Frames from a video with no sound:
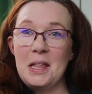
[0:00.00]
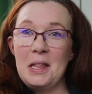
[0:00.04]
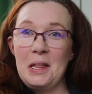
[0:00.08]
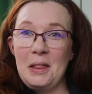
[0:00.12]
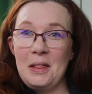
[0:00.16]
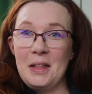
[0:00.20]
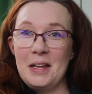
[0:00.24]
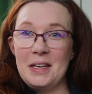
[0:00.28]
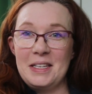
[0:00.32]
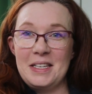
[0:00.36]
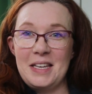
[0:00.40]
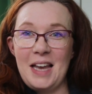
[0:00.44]

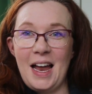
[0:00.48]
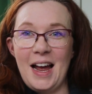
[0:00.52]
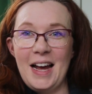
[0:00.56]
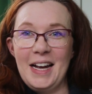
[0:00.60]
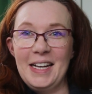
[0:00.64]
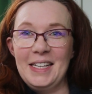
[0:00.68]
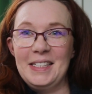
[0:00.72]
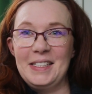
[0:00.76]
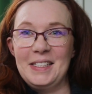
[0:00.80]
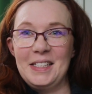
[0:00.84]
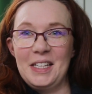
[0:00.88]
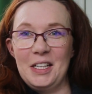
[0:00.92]
that
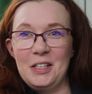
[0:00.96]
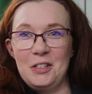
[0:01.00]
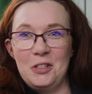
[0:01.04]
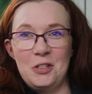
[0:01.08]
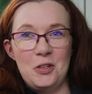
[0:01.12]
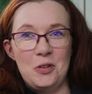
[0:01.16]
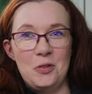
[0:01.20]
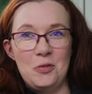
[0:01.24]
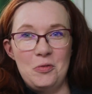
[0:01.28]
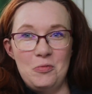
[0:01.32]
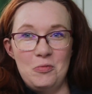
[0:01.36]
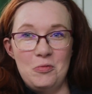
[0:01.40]
ties
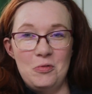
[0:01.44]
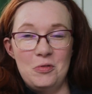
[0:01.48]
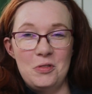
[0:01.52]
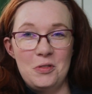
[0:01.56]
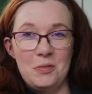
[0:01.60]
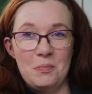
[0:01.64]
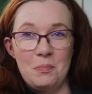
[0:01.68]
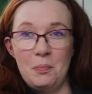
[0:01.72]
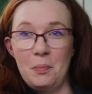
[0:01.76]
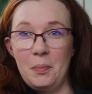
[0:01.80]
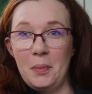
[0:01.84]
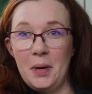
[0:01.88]
into
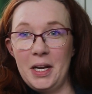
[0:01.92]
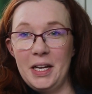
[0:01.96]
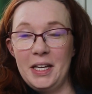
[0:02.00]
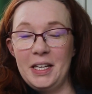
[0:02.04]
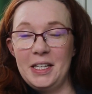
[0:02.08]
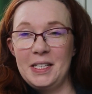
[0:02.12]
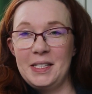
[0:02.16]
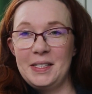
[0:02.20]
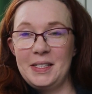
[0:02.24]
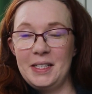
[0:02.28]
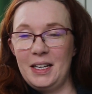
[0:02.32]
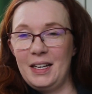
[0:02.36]
my
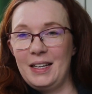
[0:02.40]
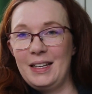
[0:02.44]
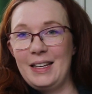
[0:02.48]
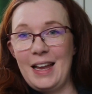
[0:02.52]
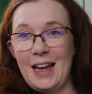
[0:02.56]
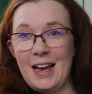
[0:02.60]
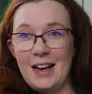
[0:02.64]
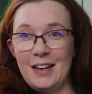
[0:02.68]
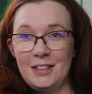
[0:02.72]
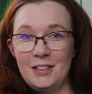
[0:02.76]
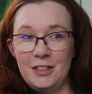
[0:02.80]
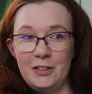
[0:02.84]
second
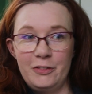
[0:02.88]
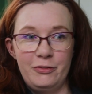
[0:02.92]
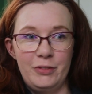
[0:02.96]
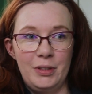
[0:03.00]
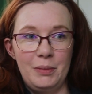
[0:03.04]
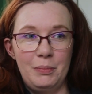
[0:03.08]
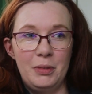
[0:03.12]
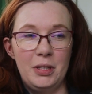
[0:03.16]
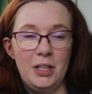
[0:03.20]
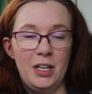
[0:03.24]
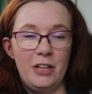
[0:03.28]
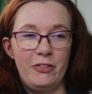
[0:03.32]
active
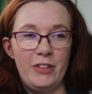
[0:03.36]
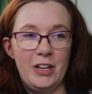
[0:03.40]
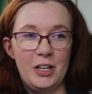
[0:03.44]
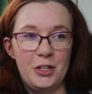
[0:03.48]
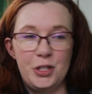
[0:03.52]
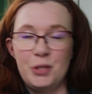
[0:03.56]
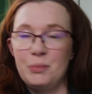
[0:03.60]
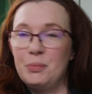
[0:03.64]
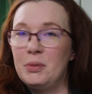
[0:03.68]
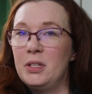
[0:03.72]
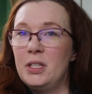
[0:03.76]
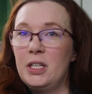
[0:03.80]
whip that I've
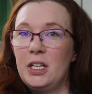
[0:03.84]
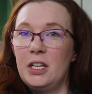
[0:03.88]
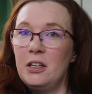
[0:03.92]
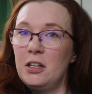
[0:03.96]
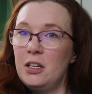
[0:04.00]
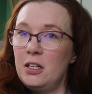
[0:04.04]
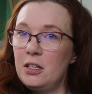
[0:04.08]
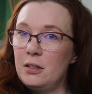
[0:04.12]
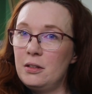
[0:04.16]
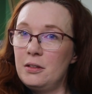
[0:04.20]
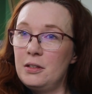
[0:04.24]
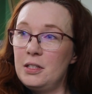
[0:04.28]
actually been knitting
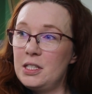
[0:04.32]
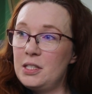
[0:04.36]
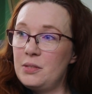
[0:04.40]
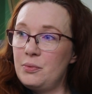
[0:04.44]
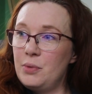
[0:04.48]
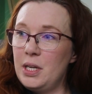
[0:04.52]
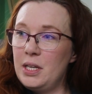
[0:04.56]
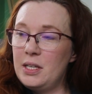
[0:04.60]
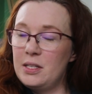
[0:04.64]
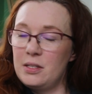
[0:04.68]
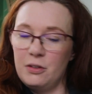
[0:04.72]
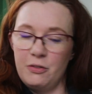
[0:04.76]
on this
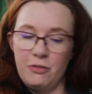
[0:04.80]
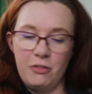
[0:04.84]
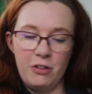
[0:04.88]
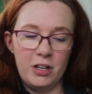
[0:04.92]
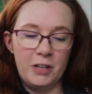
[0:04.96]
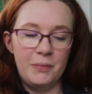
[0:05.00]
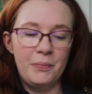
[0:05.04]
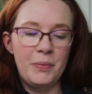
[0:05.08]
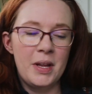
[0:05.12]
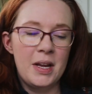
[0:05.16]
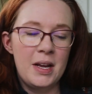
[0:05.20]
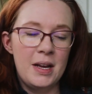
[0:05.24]
week so
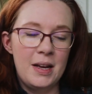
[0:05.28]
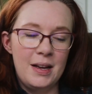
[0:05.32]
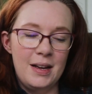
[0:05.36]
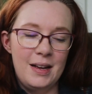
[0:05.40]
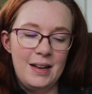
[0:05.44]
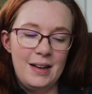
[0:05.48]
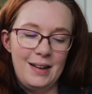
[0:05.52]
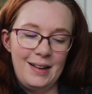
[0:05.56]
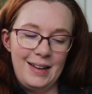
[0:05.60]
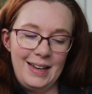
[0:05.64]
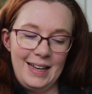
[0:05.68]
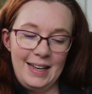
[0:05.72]
far.
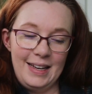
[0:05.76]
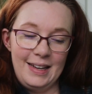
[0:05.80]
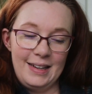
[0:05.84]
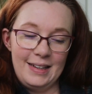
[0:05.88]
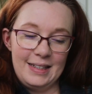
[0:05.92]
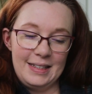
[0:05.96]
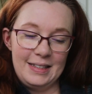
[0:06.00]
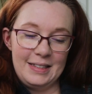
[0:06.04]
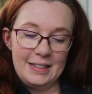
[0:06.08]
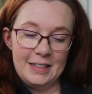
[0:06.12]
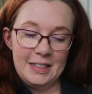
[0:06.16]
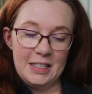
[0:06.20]

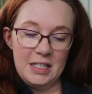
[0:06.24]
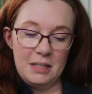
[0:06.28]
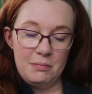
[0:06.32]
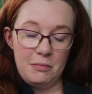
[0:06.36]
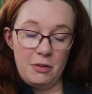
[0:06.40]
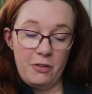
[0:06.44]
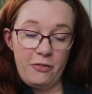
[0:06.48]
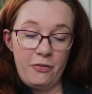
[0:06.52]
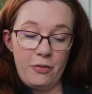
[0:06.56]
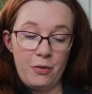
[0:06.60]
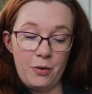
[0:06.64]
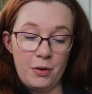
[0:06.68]
And
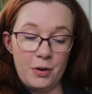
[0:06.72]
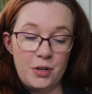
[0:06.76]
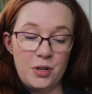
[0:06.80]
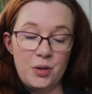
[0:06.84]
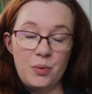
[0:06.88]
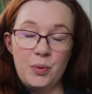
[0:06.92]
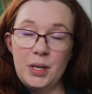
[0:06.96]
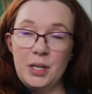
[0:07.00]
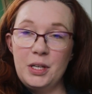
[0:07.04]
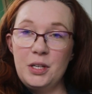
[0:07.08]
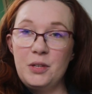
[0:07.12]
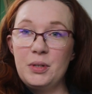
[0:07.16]
for
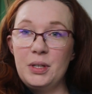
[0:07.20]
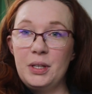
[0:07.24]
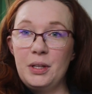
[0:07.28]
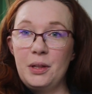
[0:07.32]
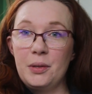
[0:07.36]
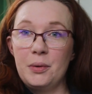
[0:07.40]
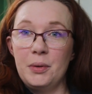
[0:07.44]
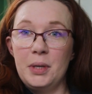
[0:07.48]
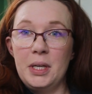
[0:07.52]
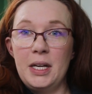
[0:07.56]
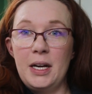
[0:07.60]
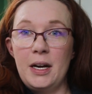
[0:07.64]

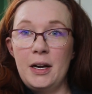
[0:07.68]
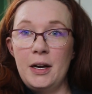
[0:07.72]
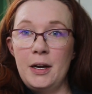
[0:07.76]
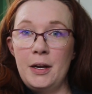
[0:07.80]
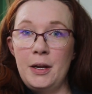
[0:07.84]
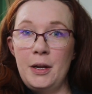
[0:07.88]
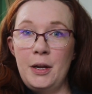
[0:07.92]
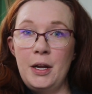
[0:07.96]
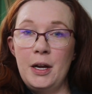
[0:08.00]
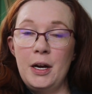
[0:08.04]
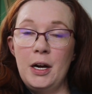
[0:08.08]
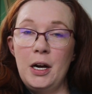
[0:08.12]
2023,
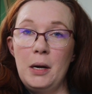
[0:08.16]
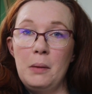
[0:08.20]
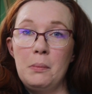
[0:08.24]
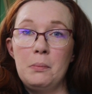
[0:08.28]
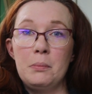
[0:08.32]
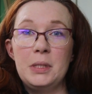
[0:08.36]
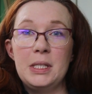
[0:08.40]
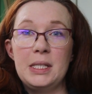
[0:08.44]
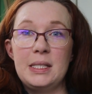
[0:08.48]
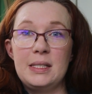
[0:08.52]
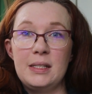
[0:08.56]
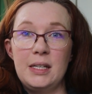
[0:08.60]
I
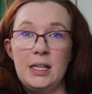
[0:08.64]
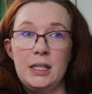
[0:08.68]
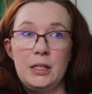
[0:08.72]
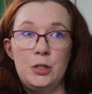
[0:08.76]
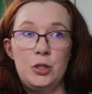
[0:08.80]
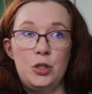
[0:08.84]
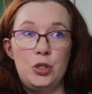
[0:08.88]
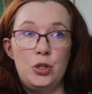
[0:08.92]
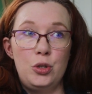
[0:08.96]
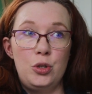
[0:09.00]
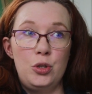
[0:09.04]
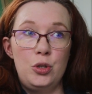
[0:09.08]
decided
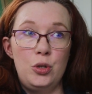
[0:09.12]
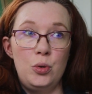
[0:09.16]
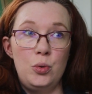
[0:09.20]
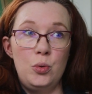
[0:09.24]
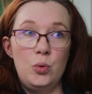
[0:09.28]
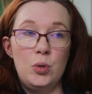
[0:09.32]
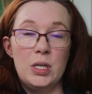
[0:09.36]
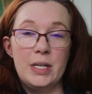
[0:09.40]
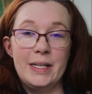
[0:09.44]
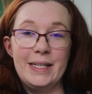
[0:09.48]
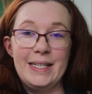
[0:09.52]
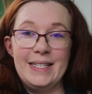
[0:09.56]

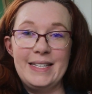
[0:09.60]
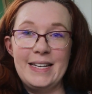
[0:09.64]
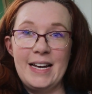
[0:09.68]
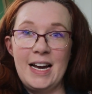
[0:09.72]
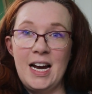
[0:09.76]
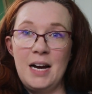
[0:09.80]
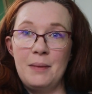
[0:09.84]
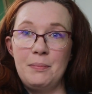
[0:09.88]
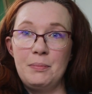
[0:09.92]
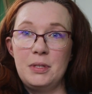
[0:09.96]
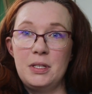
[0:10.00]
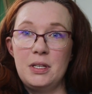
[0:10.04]
to
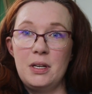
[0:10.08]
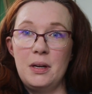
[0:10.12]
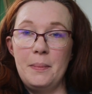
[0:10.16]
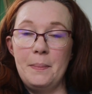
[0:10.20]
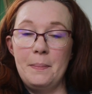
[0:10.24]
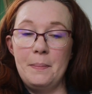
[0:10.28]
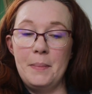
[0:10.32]
adapt